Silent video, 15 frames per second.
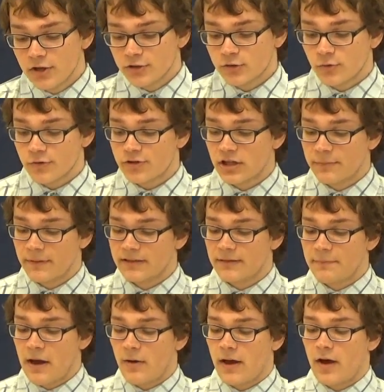Stewardship is
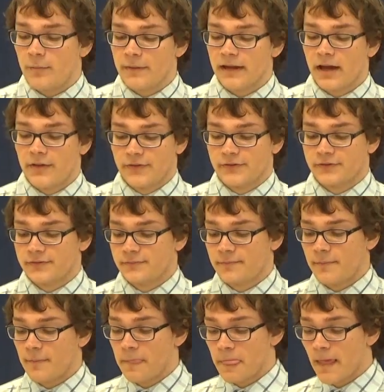about helping others.
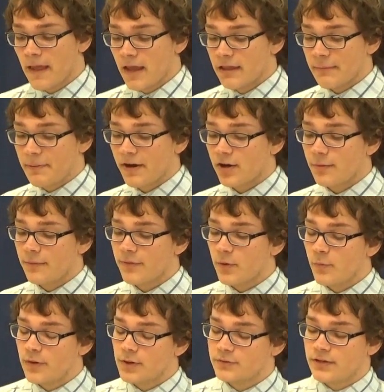In the parable of
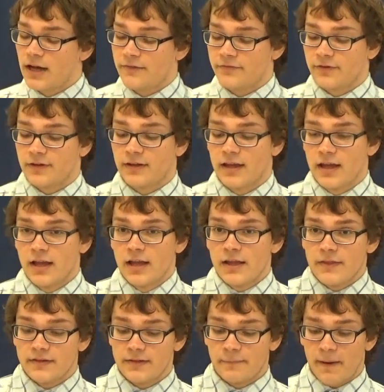the widow's offering,
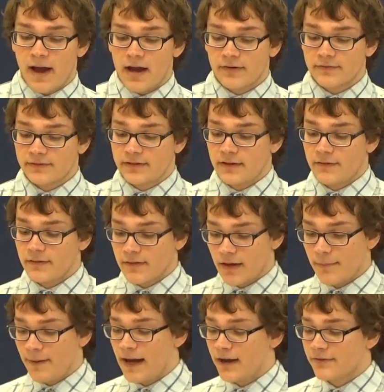the hypocrisy
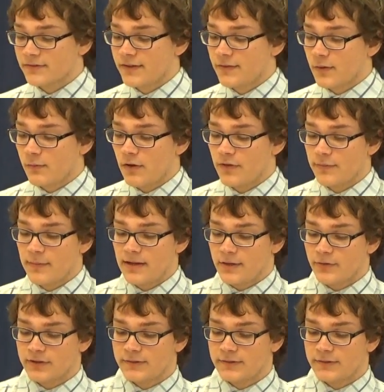of the wealthy men who